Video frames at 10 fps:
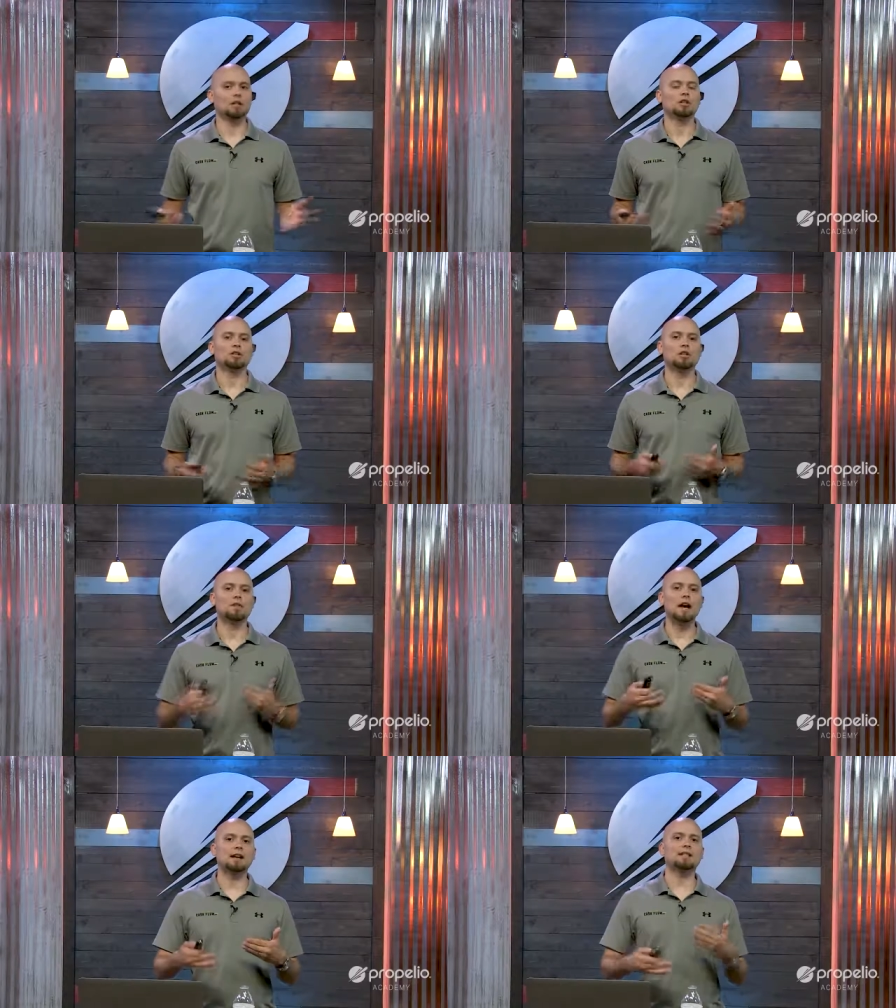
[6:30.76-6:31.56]
So you've
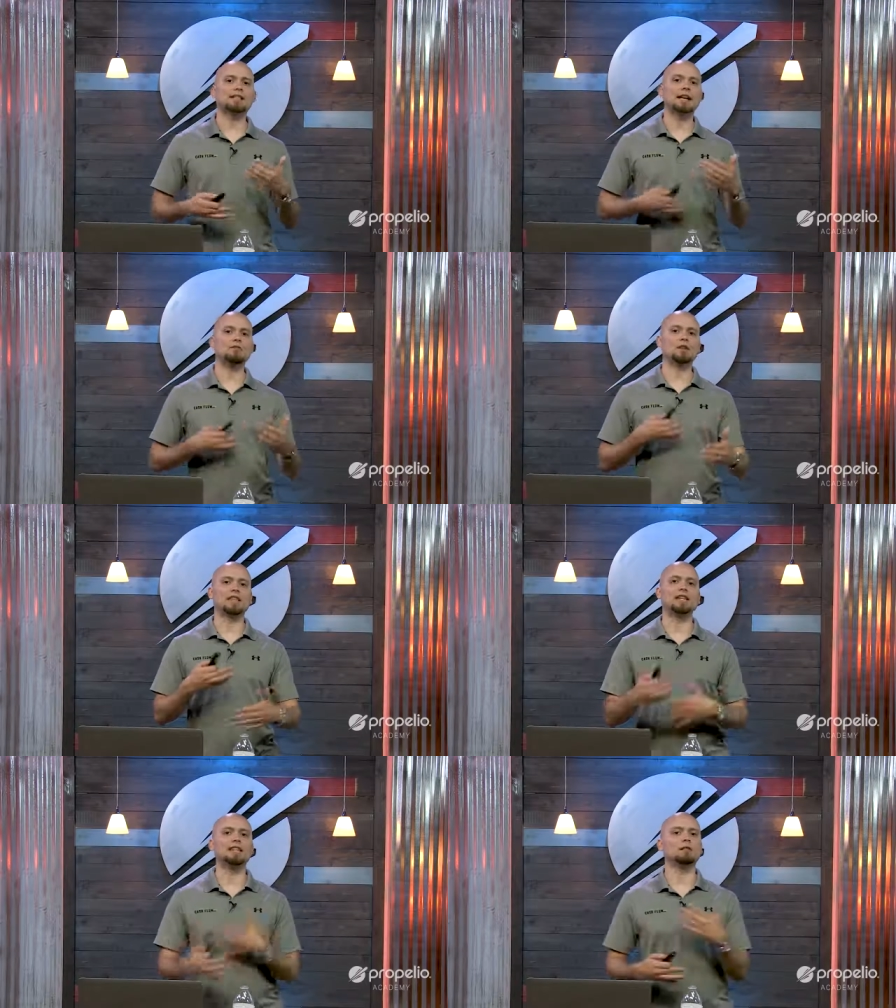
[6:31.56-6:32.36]
got to stay
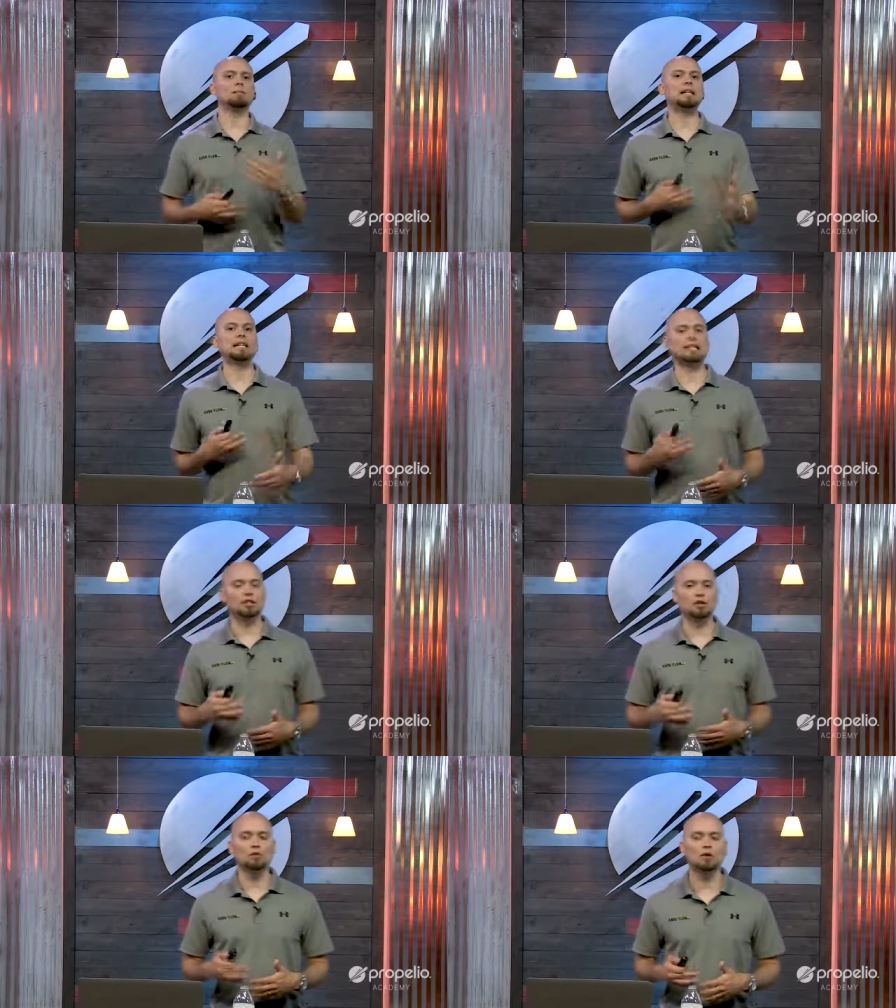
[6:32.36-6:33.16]
within their means.
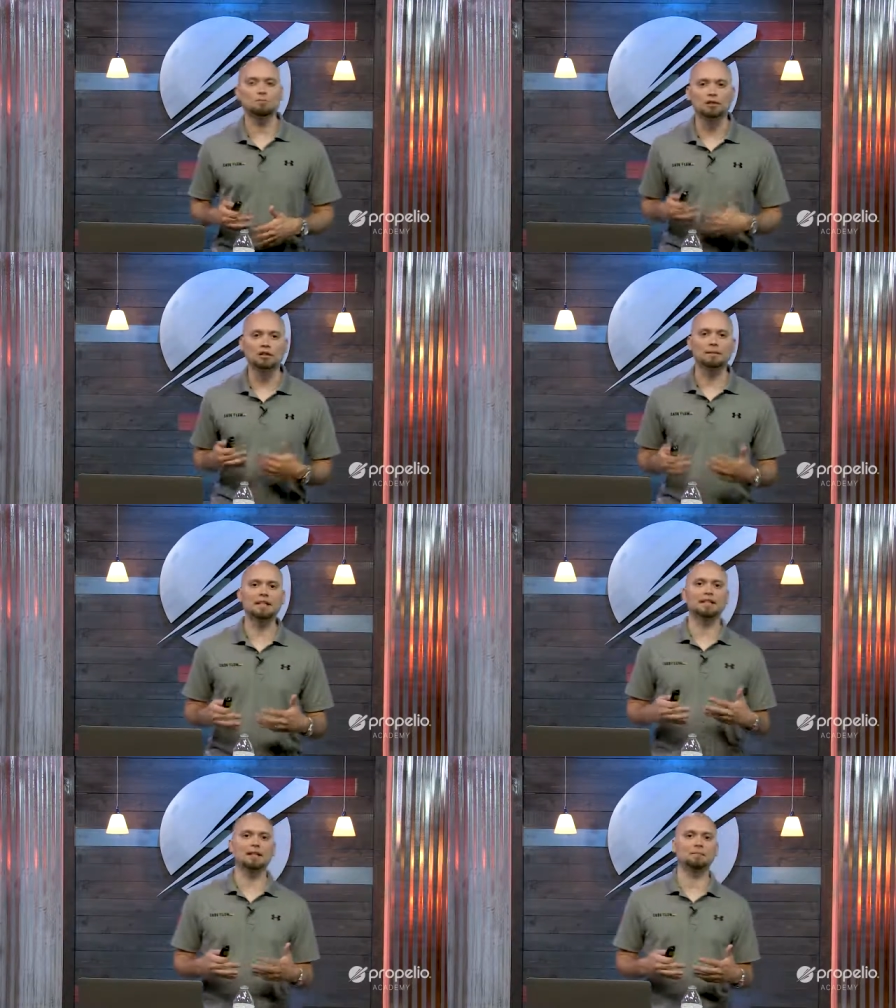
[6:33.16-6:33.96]
You don't want to put them
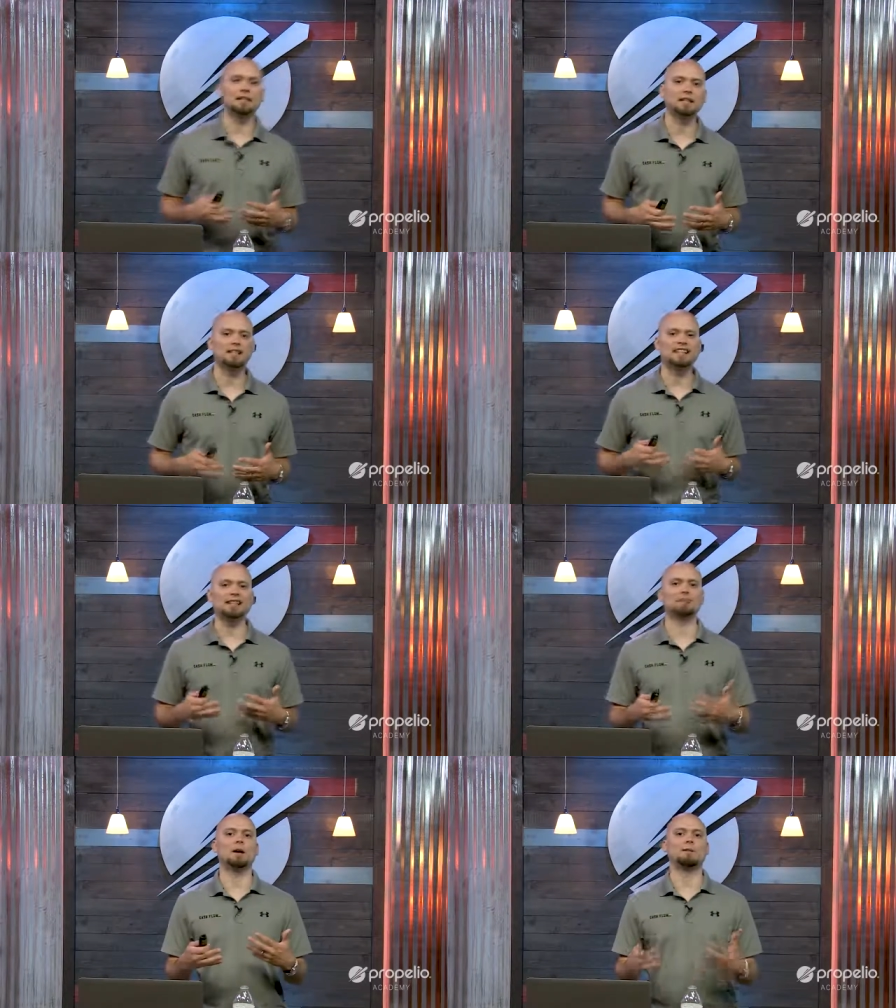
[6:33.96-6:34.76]
into something and set
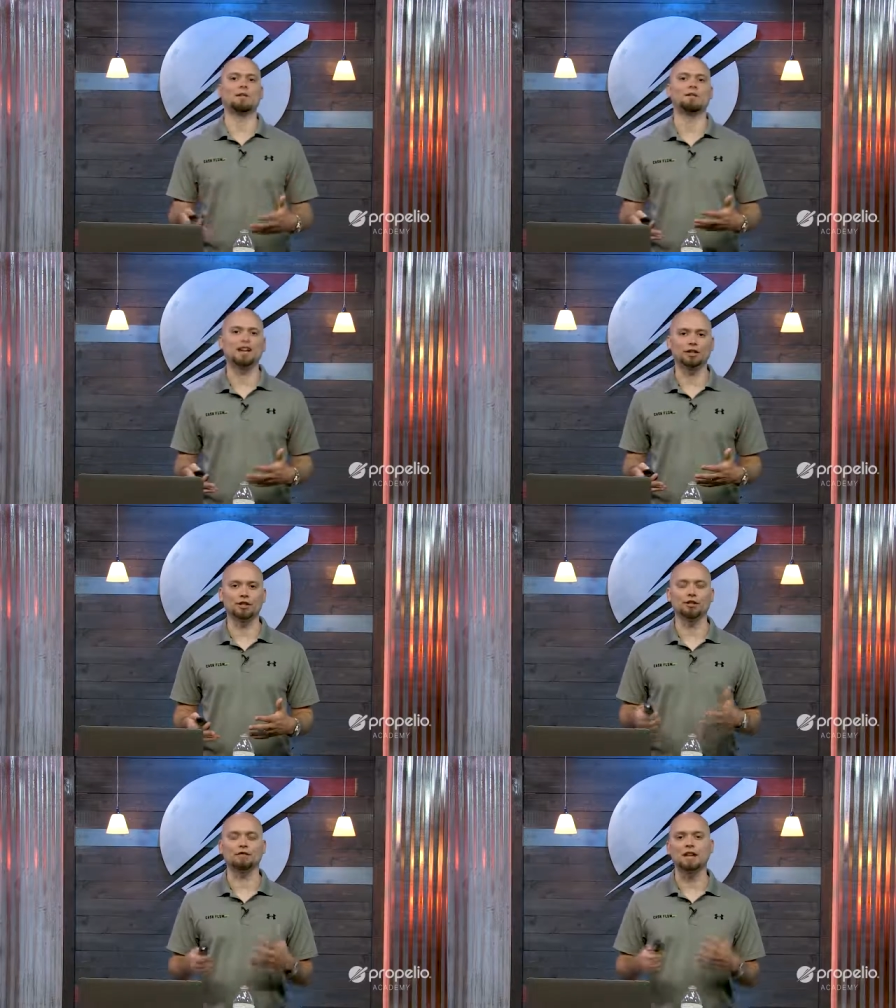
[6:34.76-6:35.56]
them up for
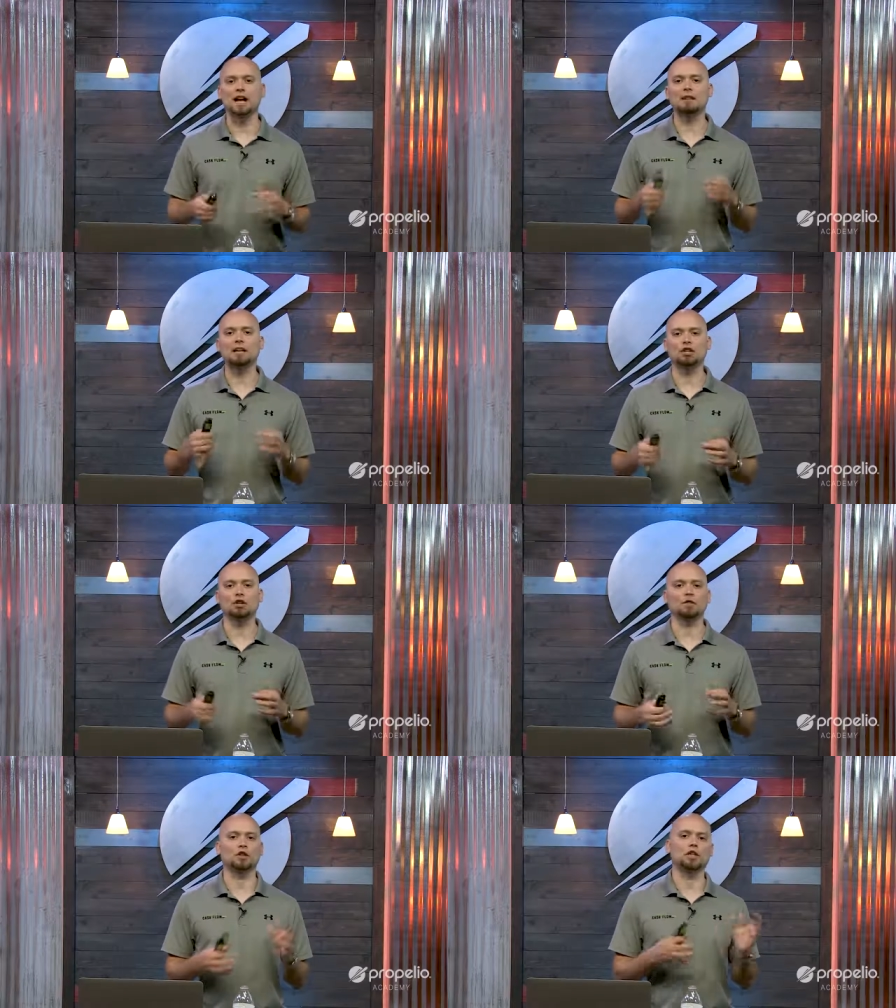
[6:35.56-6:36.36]
failure. You've got to make
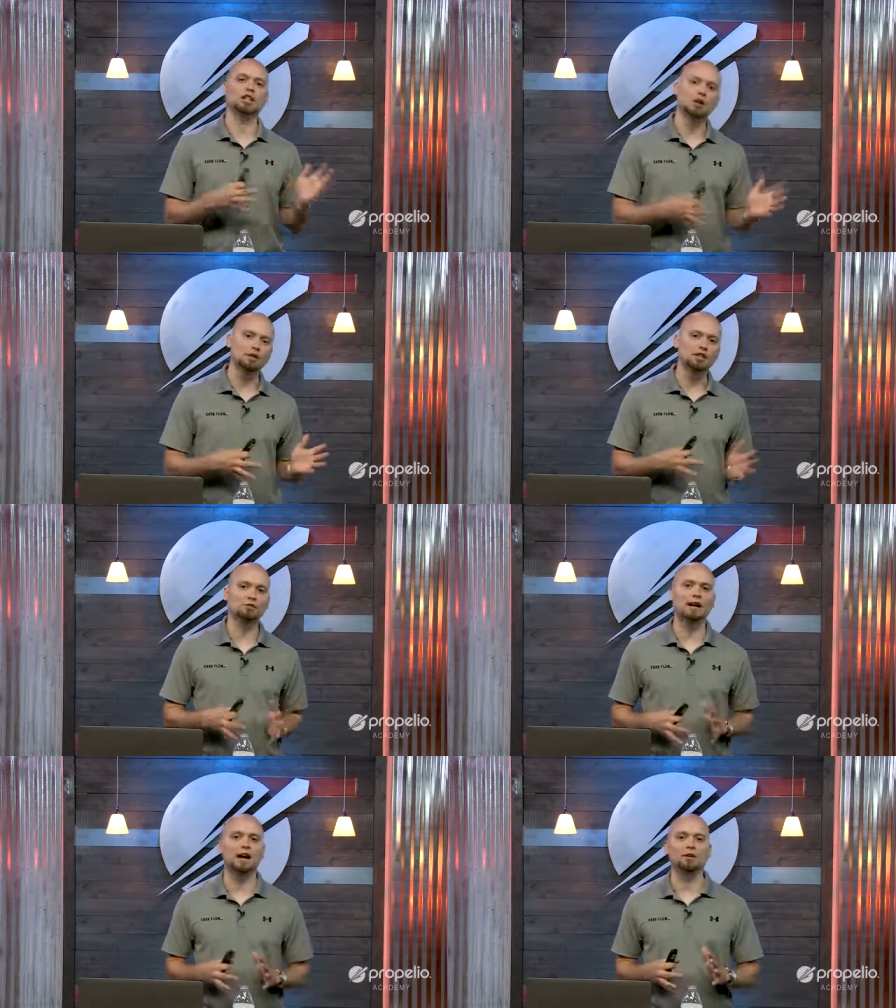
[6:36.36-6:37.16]
sure if you're going to go this
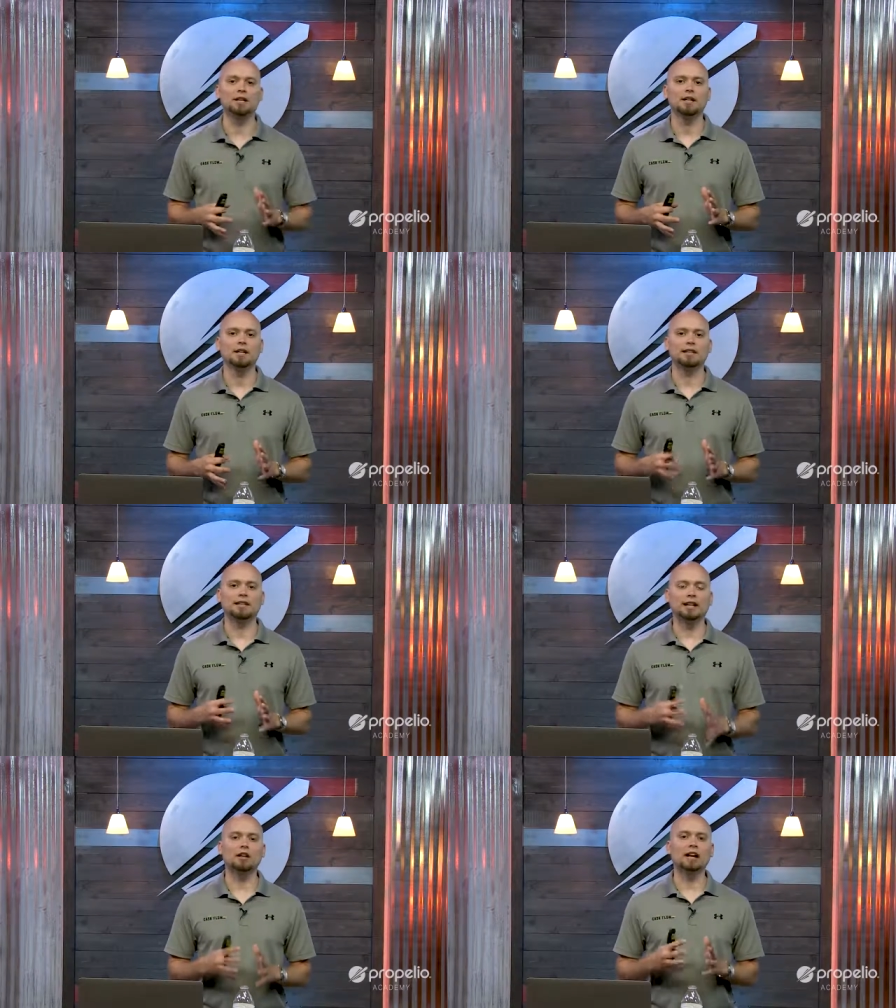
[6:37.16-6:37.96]
route that
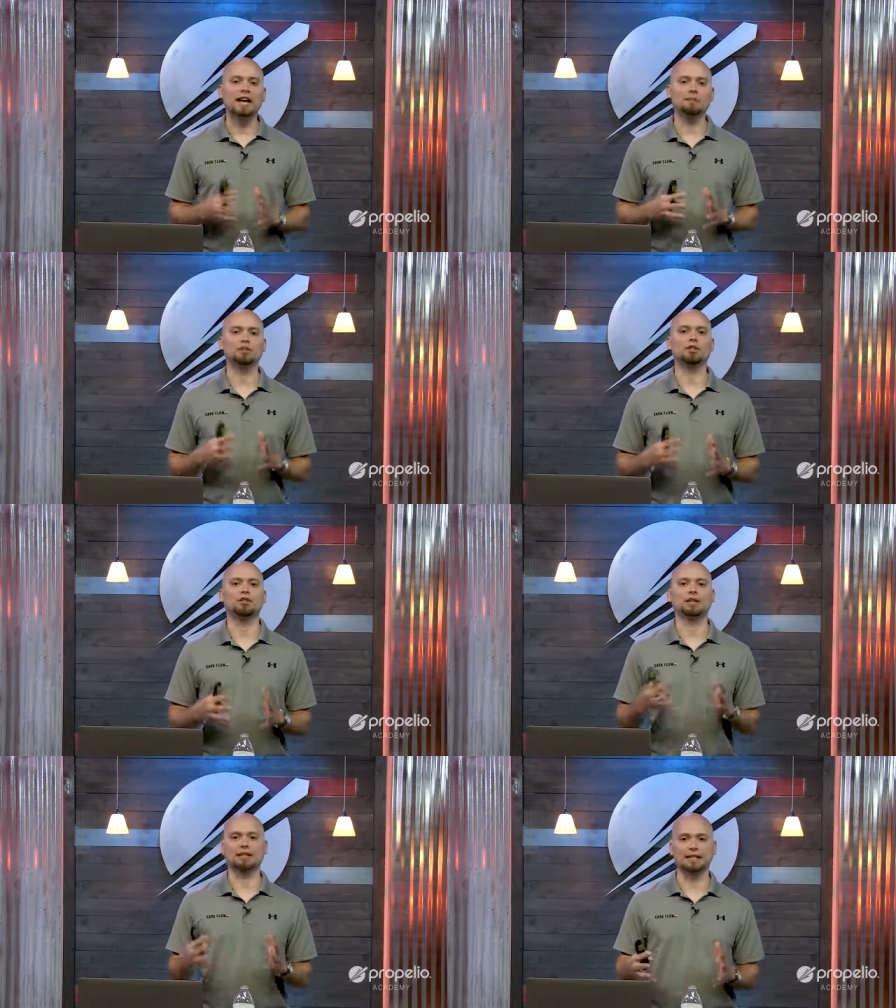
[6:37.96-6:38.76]
they are able to
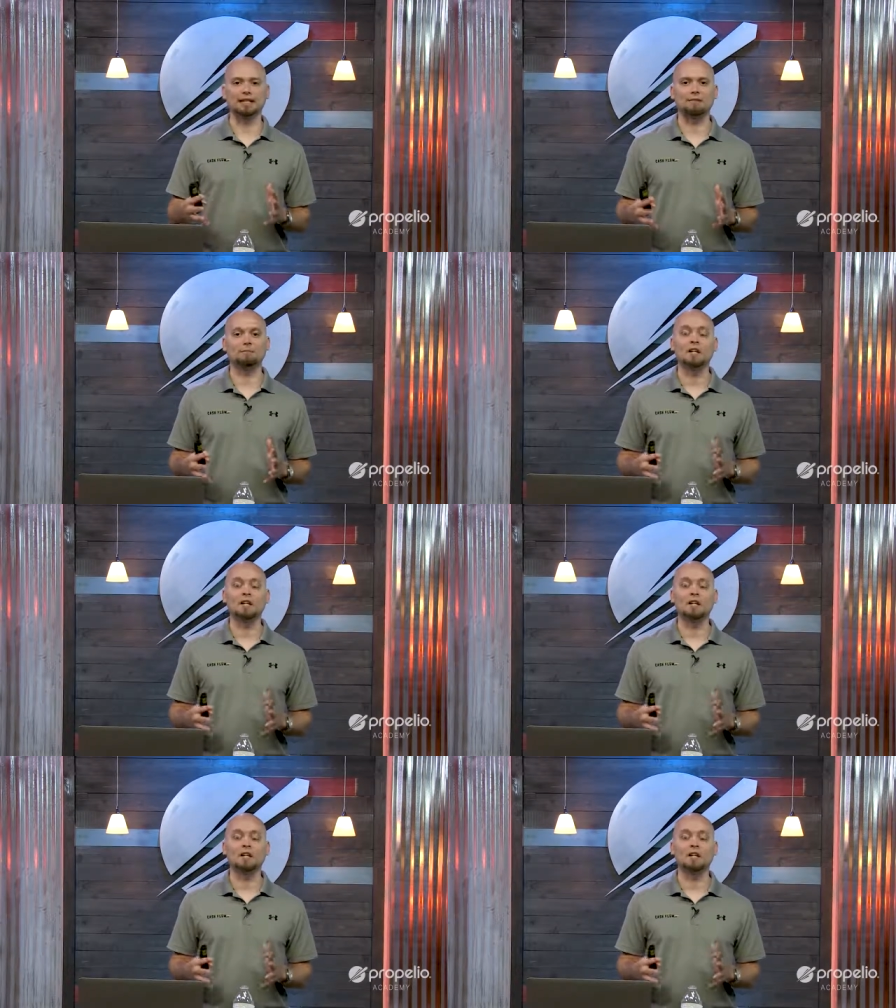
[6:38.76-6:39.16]
succeed.